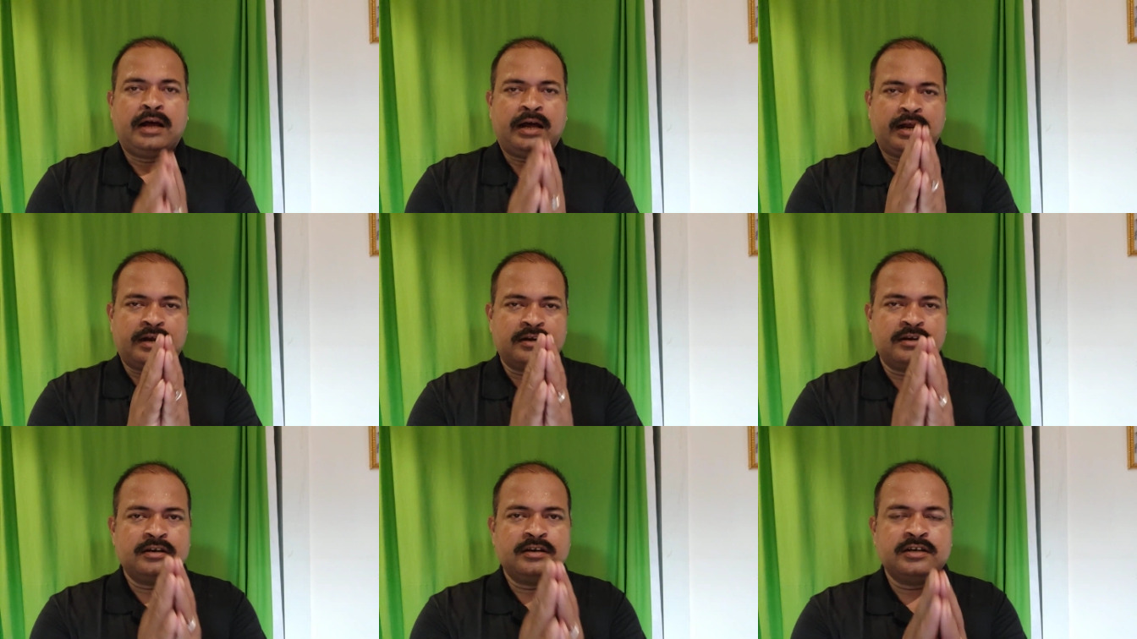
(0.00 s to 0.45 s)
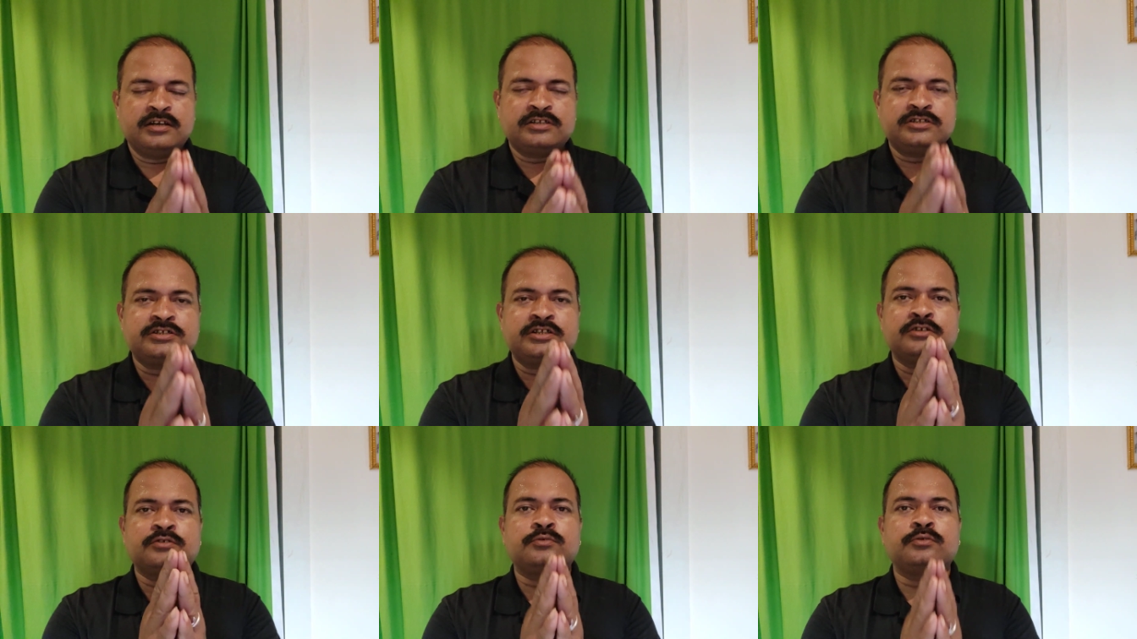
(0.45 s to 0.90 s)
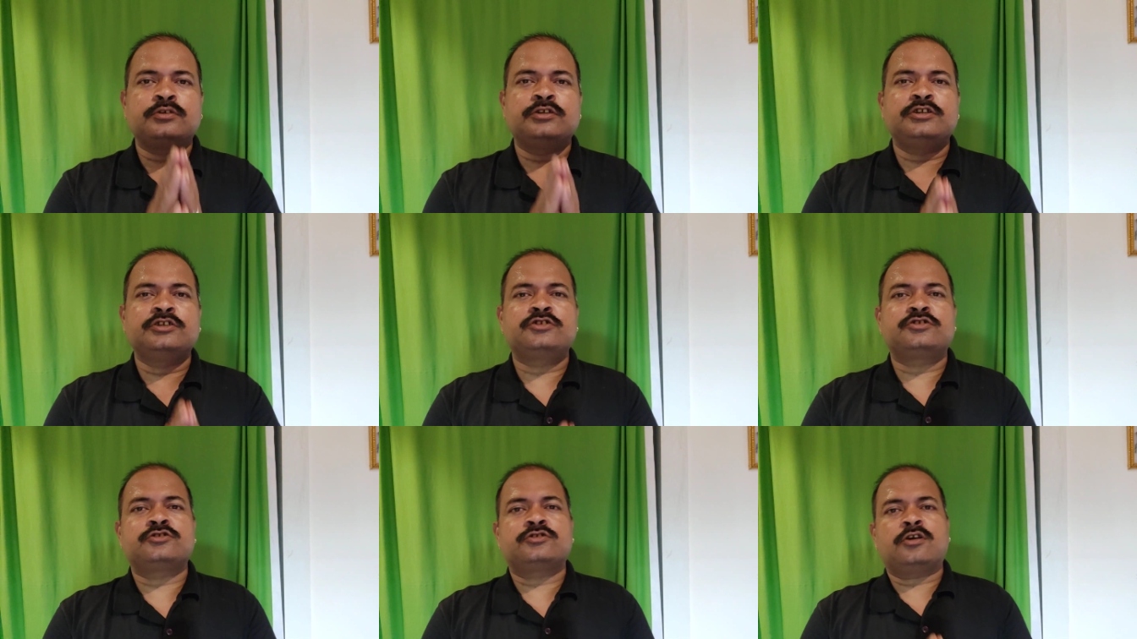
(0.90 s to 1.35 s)
and listen to
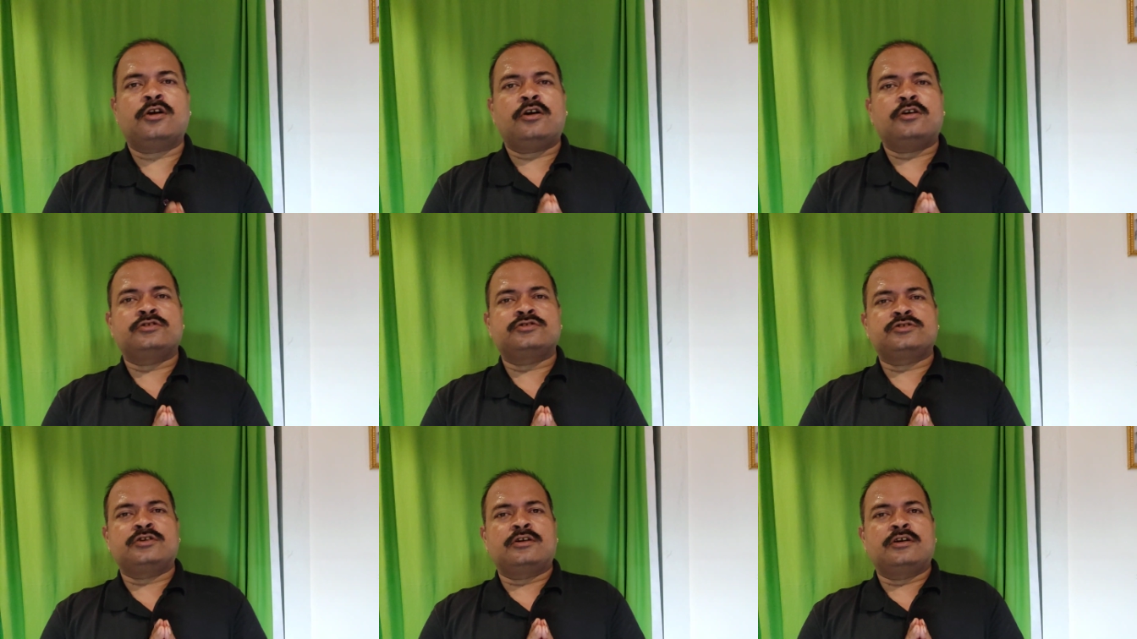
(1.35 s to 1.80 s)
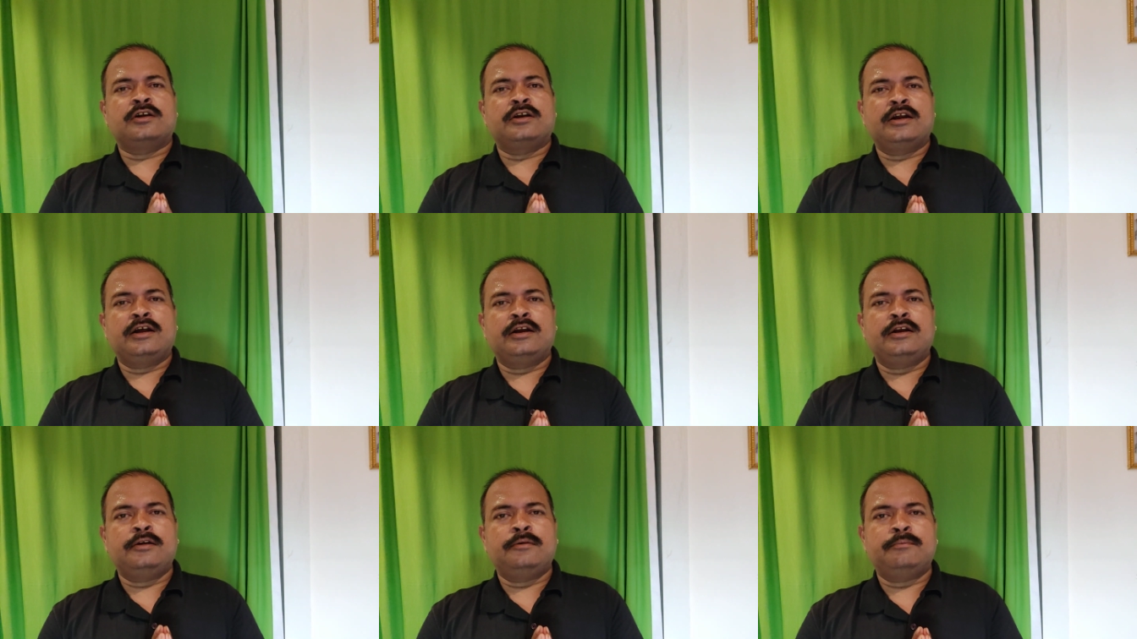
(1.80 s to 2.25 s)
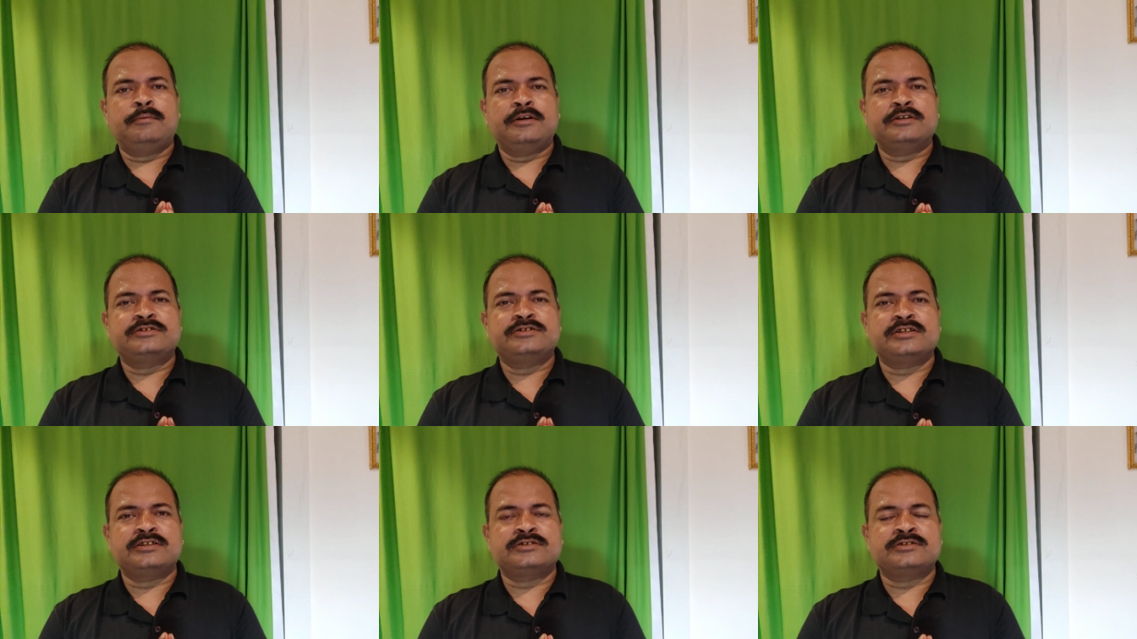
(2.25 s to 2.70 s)
these thoughts on a daily
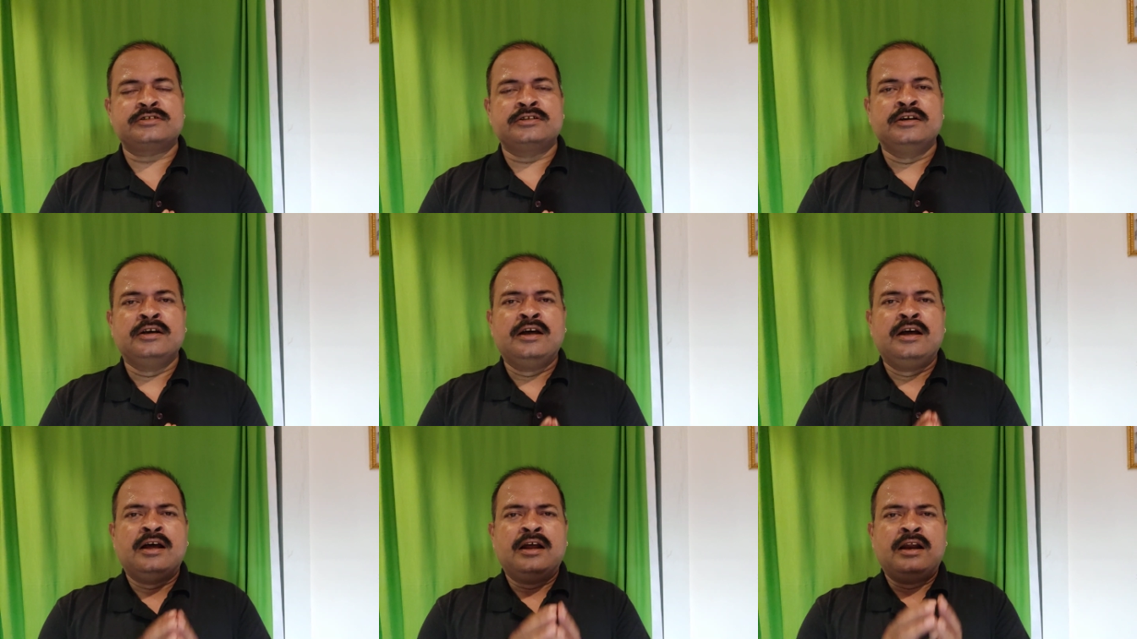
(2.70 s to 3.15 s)
basis.